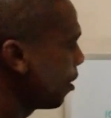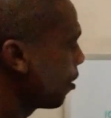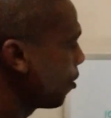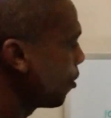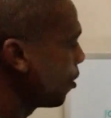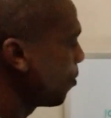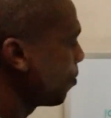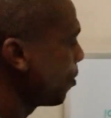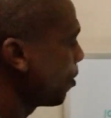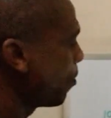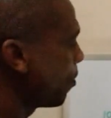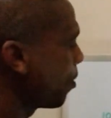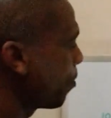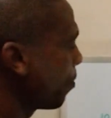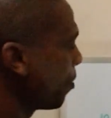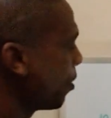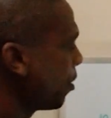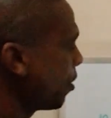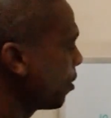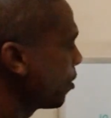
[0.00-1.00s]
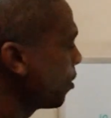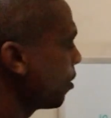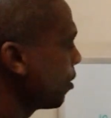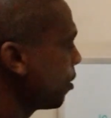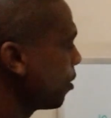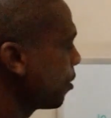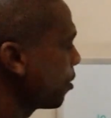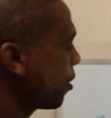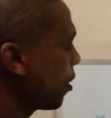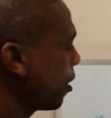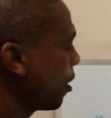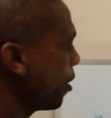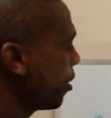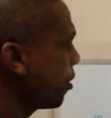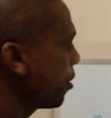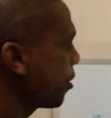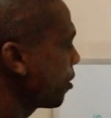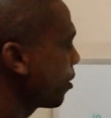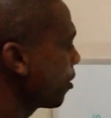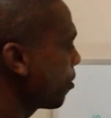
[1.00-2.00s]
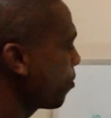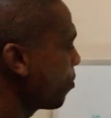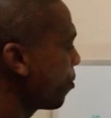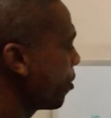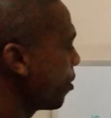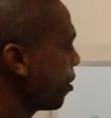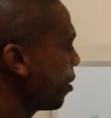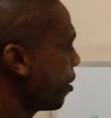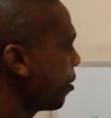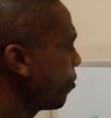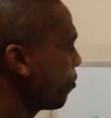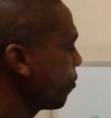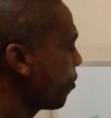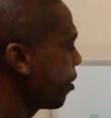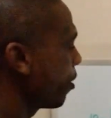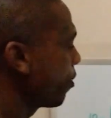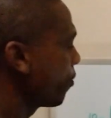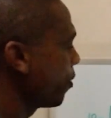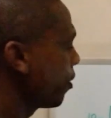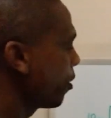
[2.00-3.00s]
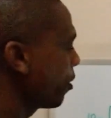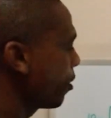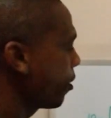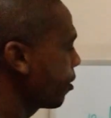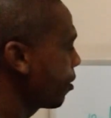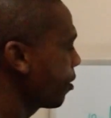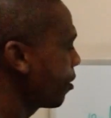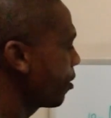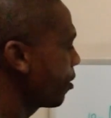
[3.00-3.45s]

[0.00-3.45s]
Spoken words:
Now the permeability is 8.85, ne?